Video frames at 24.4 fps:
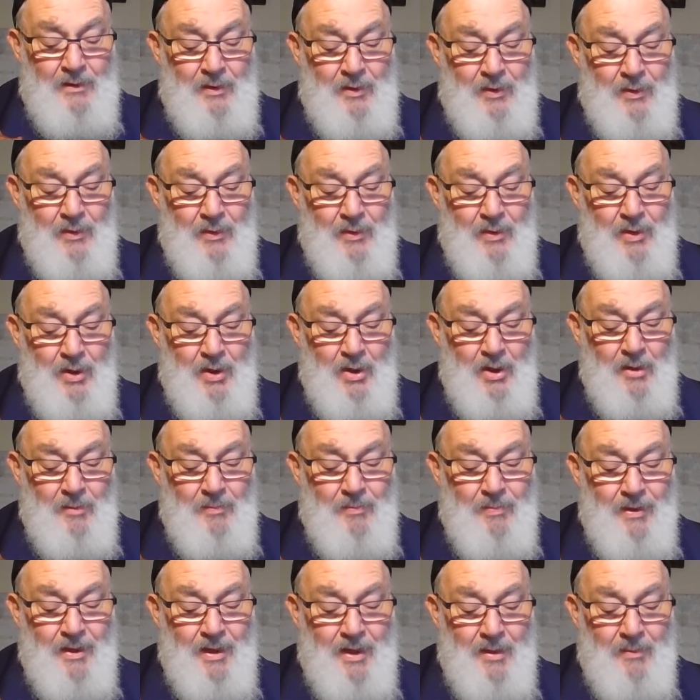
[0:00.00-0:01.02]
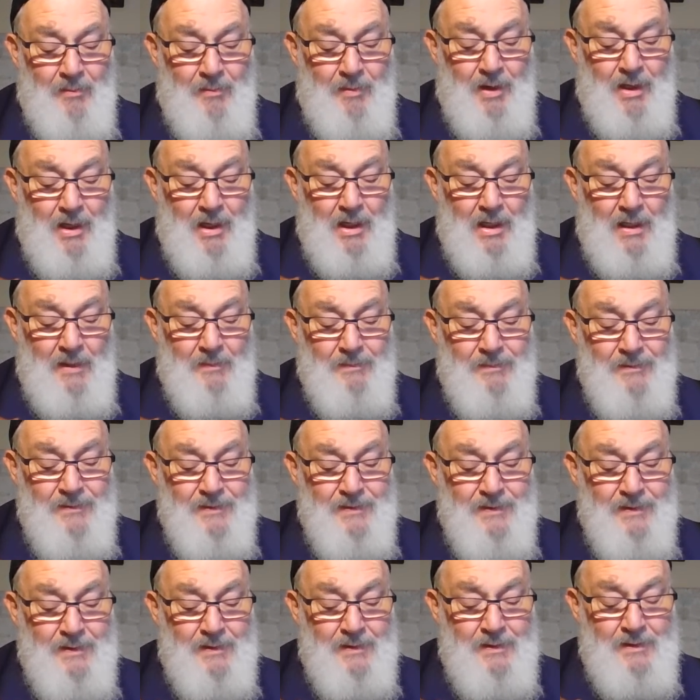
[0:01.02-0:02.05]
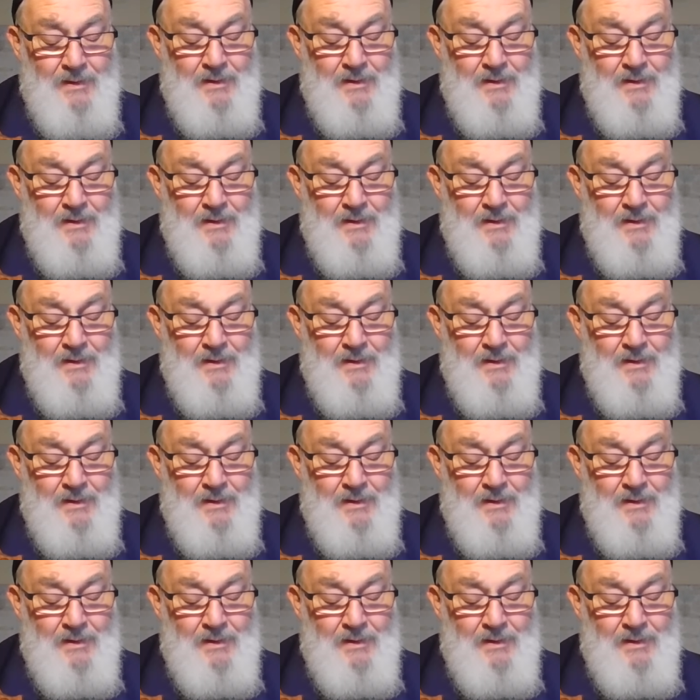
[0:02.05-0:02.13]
O God, be on my lips.